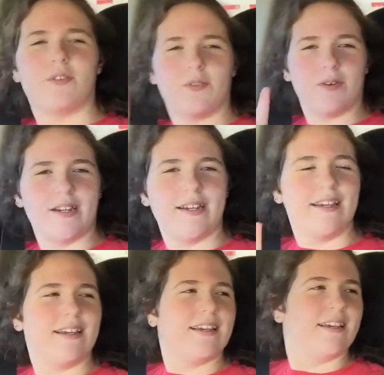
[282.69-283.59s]

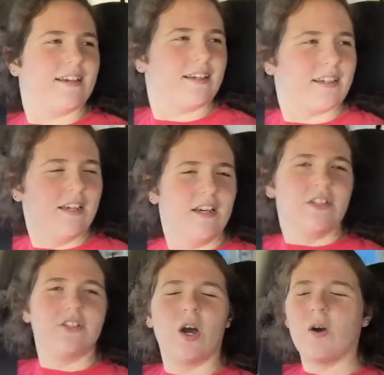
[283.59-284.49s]
Three
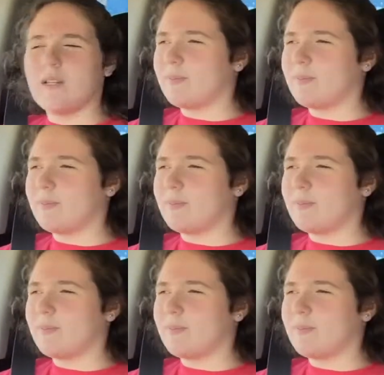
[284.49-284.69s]
Girl,